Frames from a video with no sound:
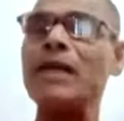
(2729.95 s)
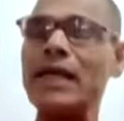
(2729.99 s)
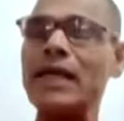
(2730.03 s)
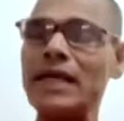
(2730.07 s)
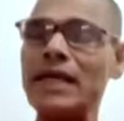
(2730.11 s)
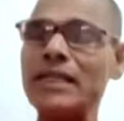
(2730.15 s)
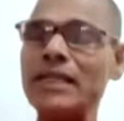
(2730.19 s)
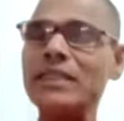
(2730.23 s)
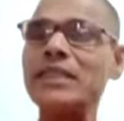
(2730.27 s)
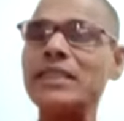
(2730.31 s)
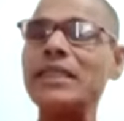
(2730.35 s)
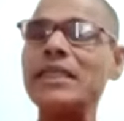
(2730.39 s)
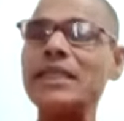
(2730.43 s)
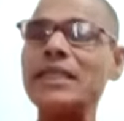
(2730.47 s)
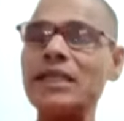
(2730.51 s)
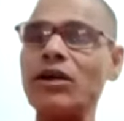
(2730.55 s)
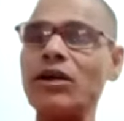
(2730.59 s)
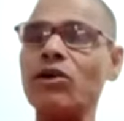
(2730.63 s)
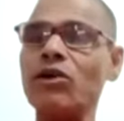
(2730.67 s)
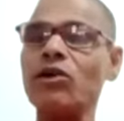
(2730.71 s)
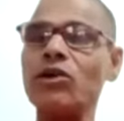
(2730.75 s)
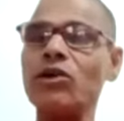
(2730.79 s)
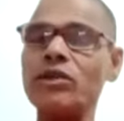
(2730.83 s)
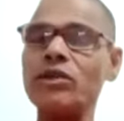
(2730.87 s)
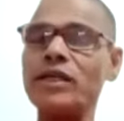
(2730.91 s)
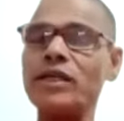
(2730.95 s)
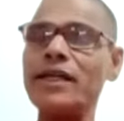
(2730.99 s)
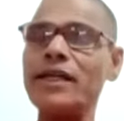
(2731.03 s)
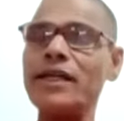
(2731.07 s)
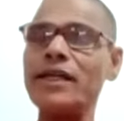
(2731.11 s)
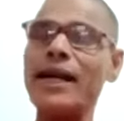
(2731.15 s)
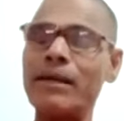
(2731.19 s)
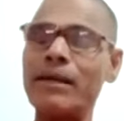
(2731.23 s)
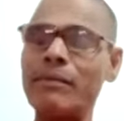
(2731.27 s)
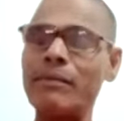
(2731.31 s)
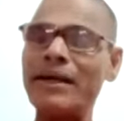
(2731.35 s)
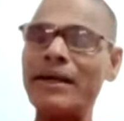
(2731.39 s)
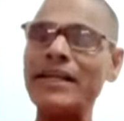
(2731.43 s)
is sitting on a tree
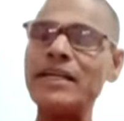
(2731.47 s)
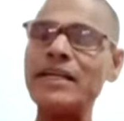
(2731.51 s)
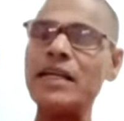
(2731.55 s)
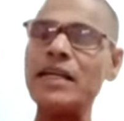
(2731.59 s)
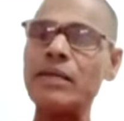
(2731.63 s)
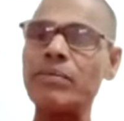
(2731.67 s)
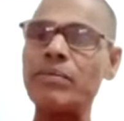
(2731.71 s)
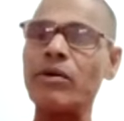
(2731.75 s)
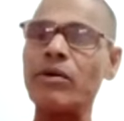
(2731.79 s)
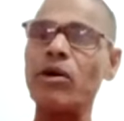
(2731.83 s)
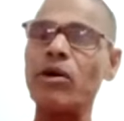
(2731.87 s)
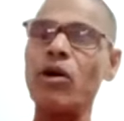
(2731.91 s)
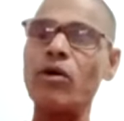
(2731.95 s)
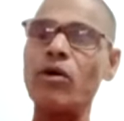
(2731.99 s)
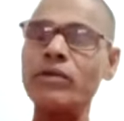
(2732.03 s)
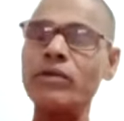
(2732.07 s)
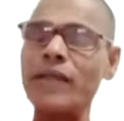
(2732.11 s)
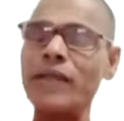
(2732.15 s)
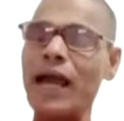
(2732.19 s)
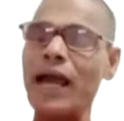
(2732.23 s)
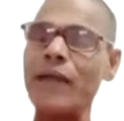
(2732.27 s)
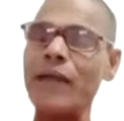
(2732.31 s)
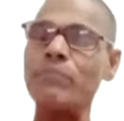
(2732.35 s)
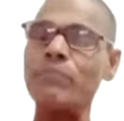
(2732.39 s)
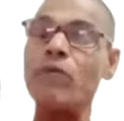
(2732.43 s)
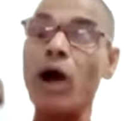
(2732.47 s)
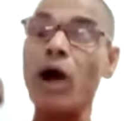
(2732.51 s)
and meditated for a long time.